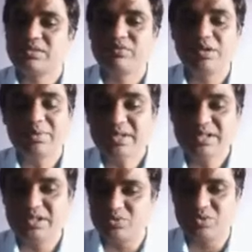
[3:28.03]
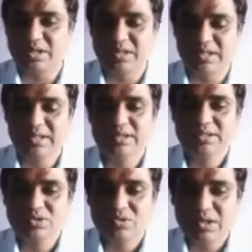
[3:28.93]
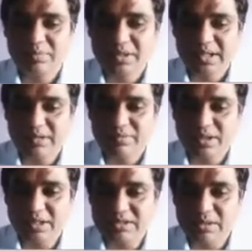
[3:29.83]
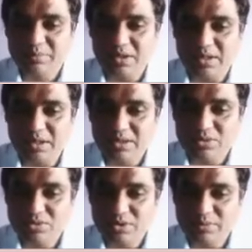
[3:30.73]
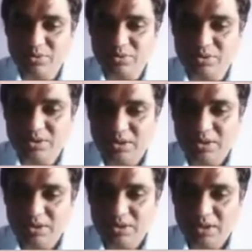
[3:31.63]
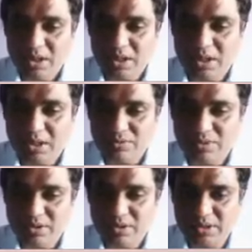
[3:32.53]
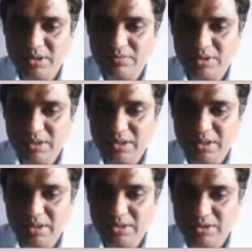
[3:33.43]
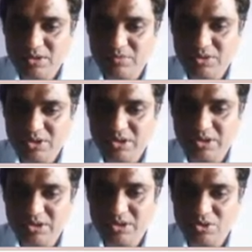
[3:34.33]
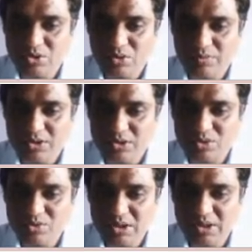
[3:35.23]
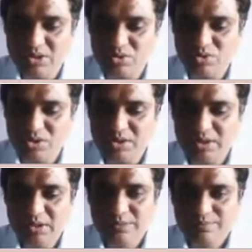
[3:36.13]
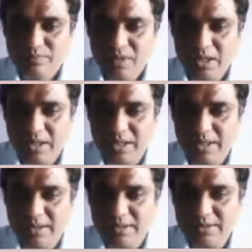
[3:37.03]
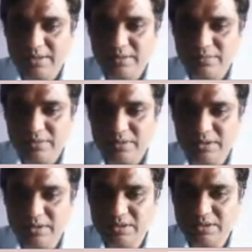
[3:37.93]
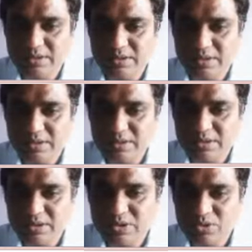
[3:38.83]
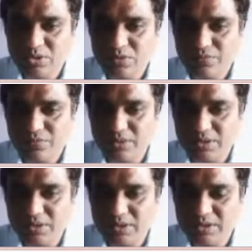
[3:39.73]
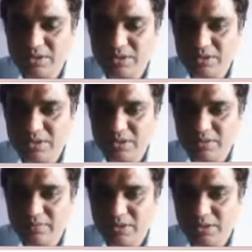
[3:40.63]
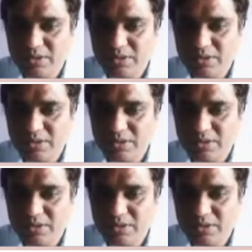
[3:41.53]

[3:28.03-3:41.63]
will be sinusoidal, right? So let me take one example here. So suppose I have the network like this, which consists of the sinusoidal source, and with this it consists of the resistor with